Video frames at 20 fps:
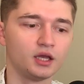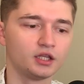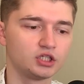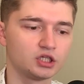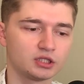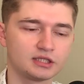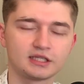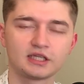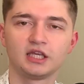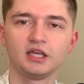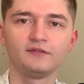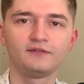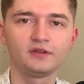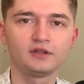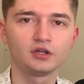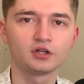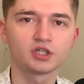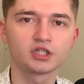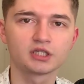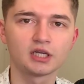Just
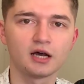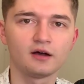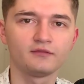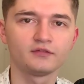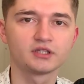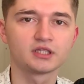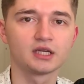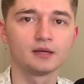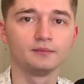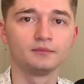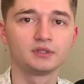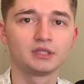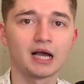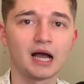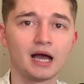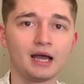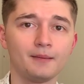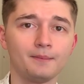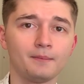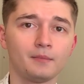give yourself some
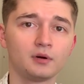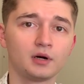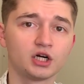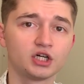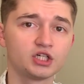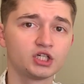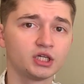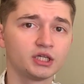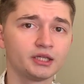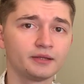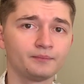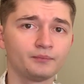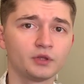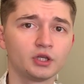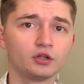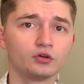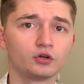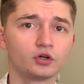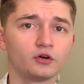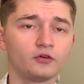time margin
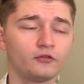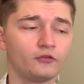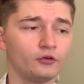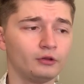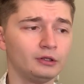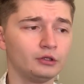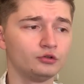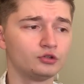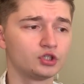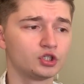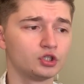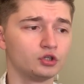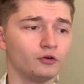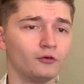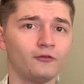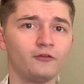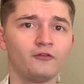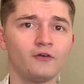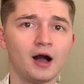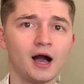in order for you to
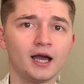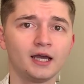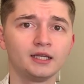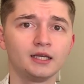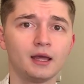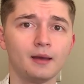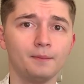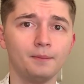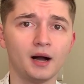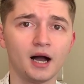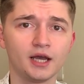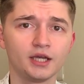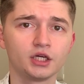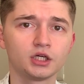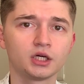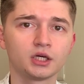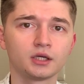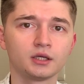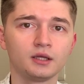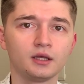find a
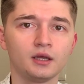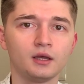buyer,